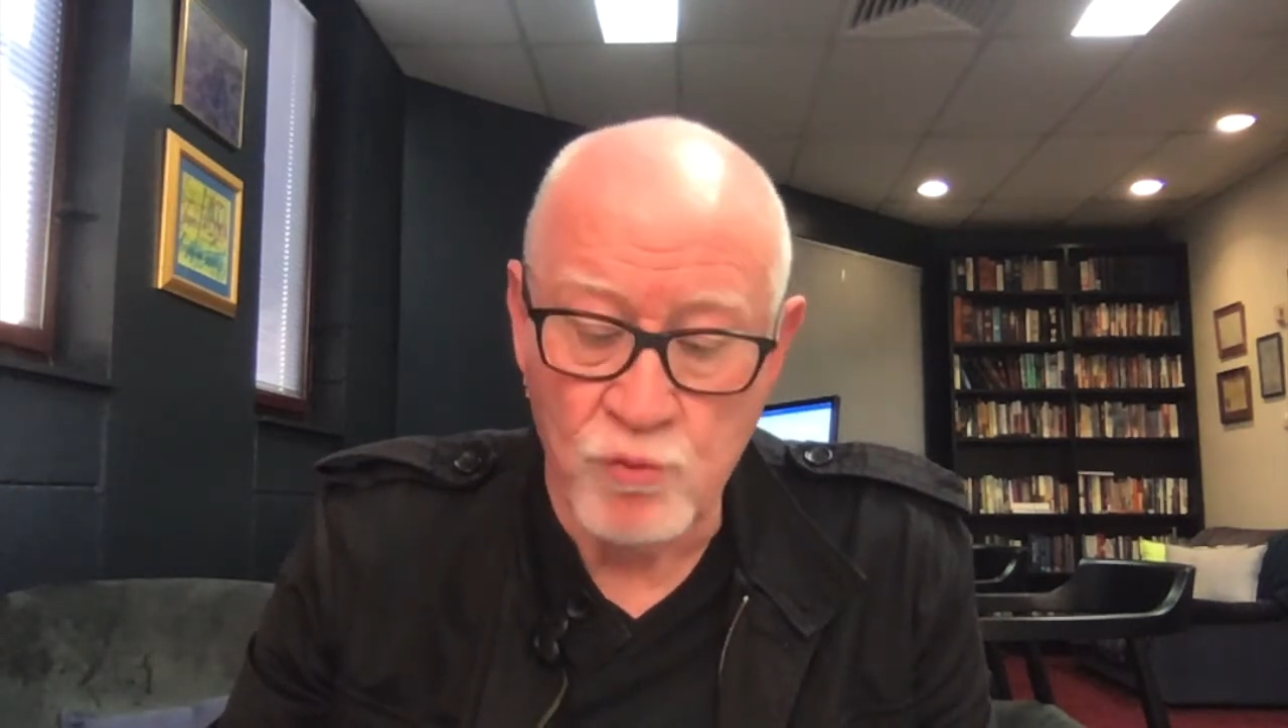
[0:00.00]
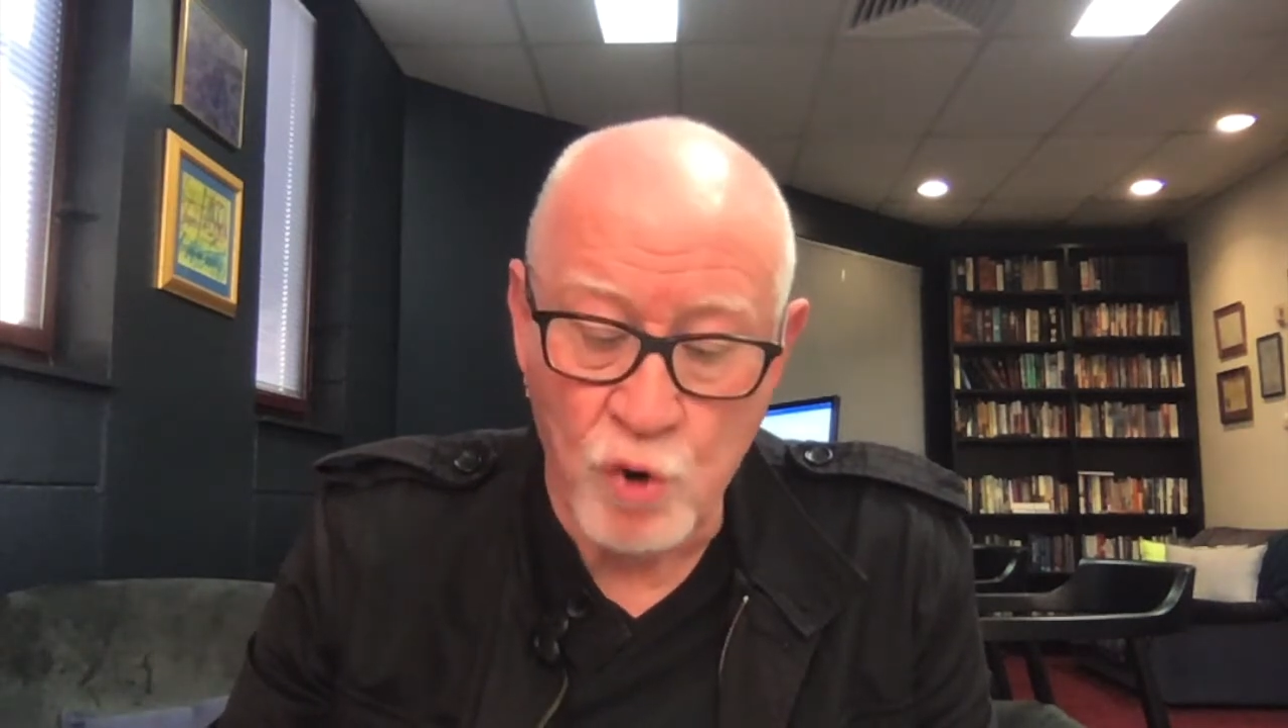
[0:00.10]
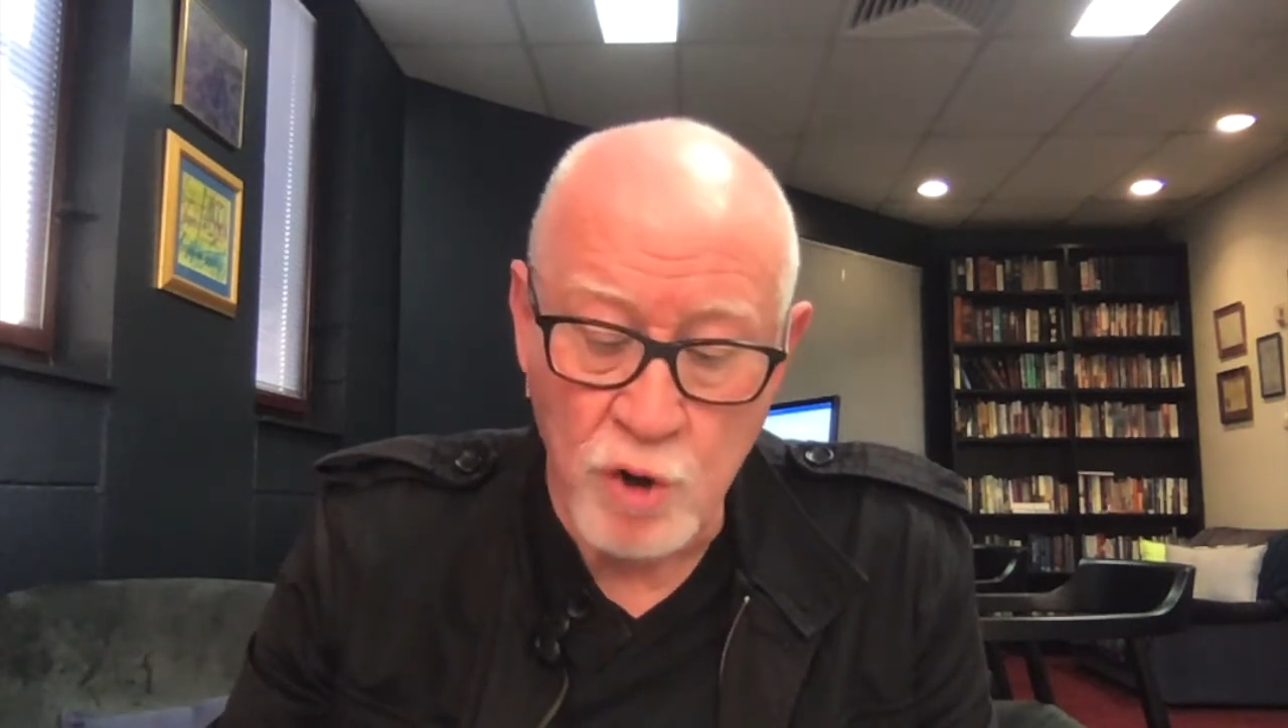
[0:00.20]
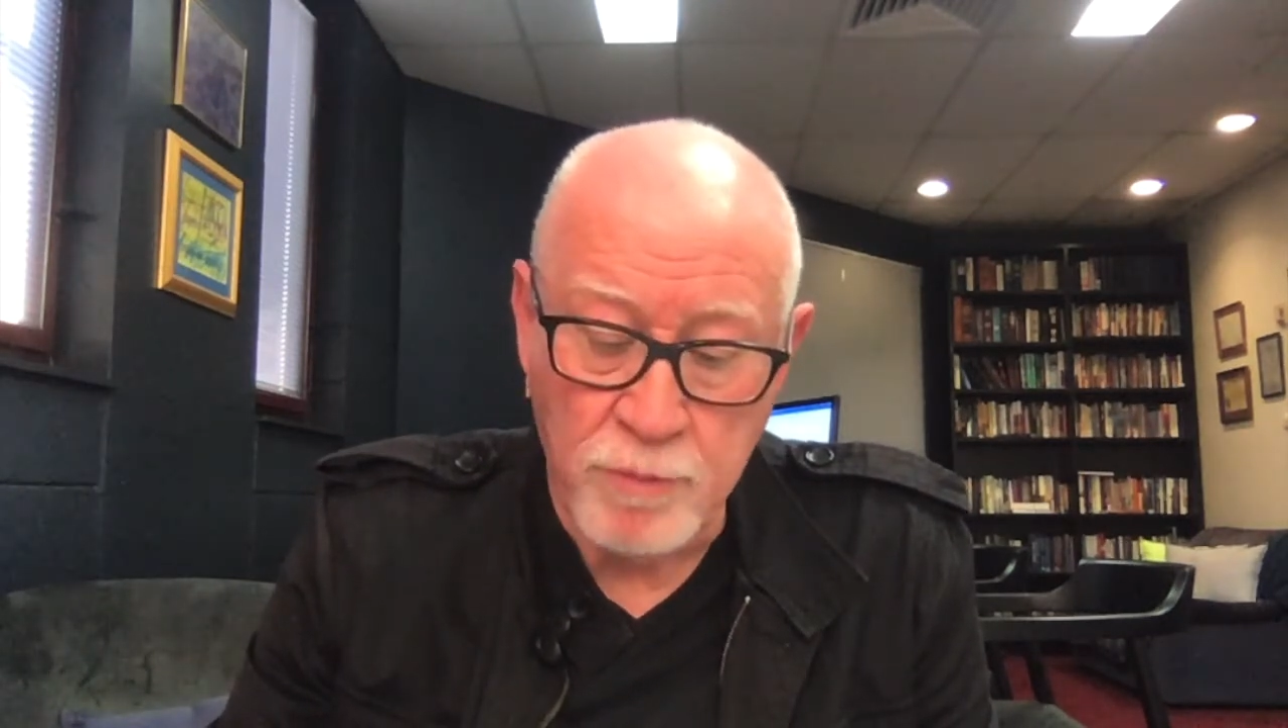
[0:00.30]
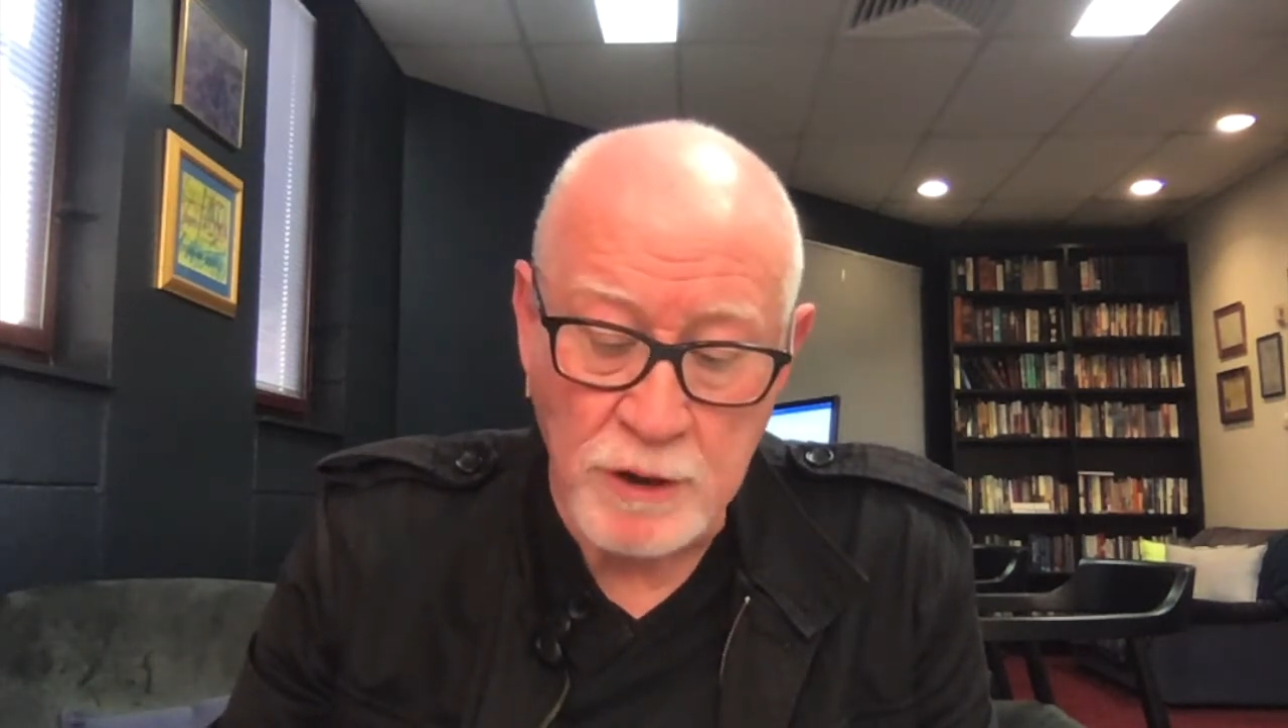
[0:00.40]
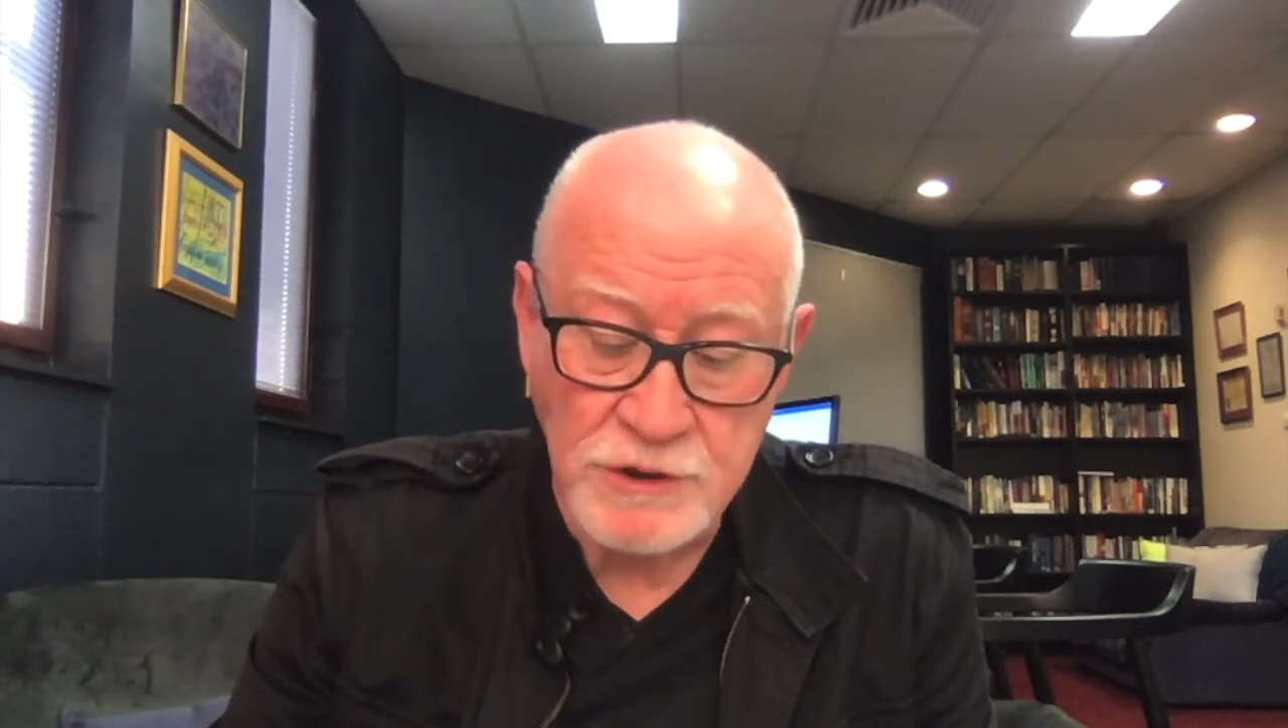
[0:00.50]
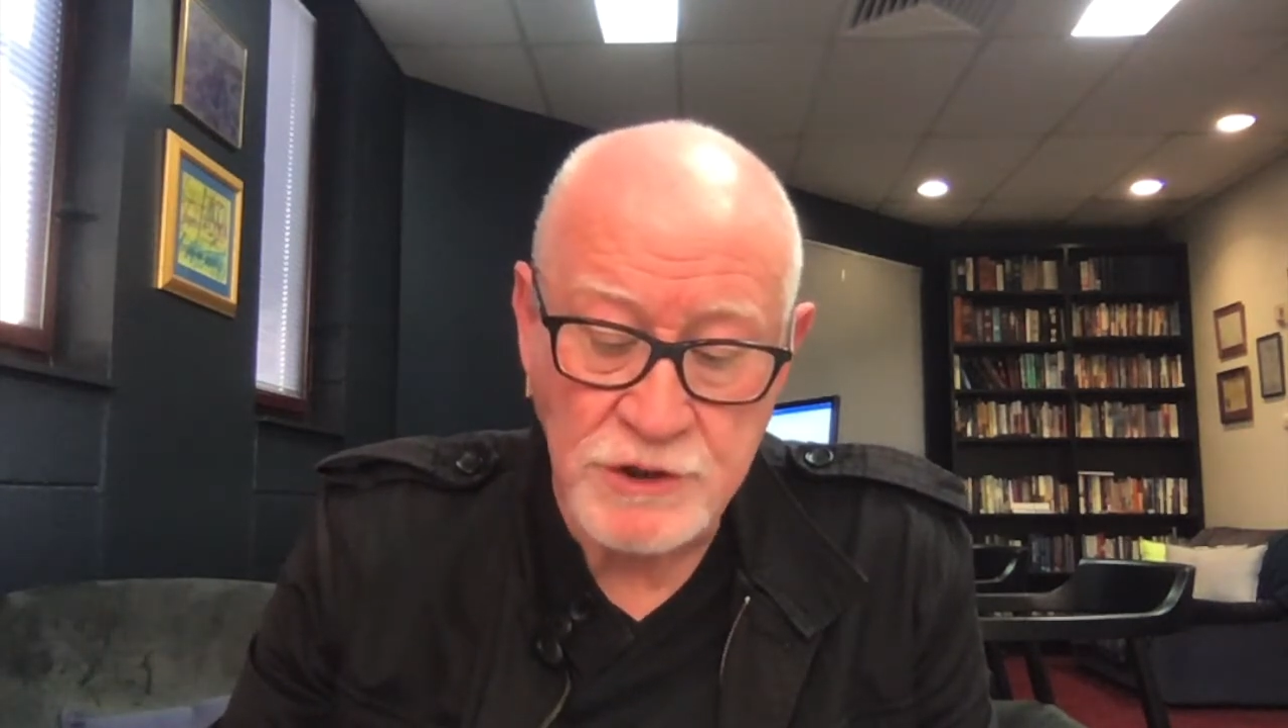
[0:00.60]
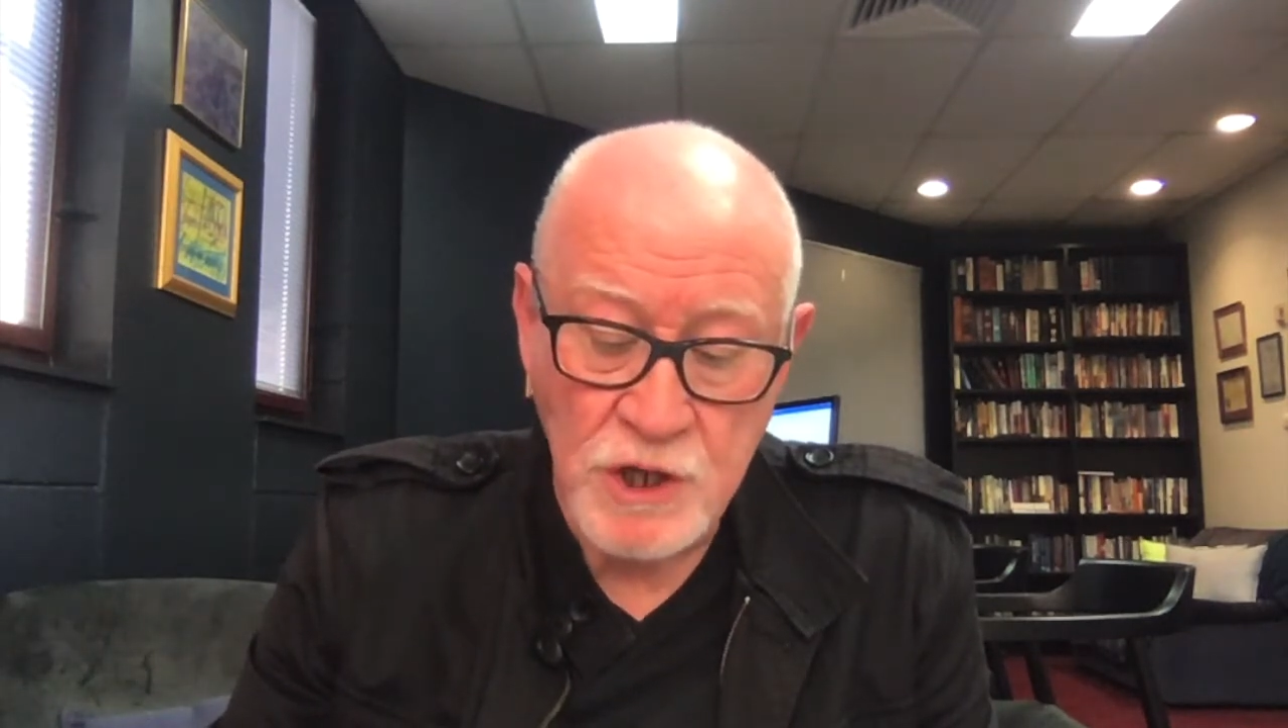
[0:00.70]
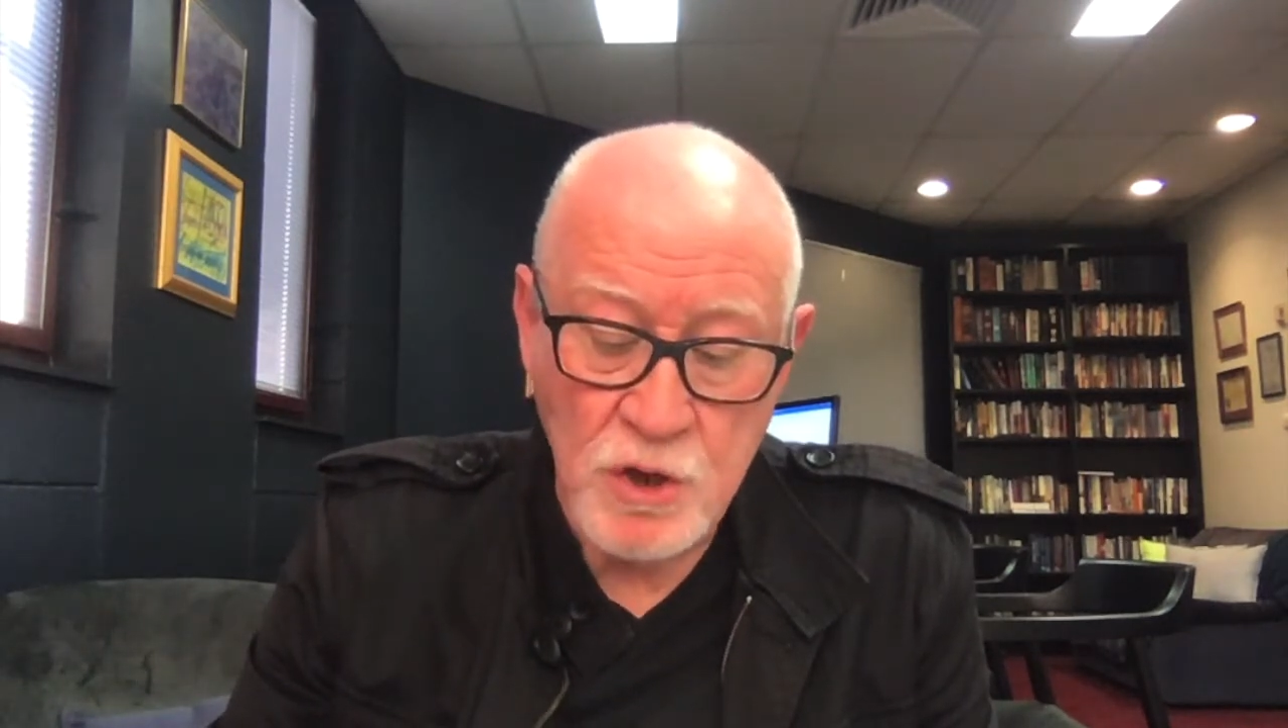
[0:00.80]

robots.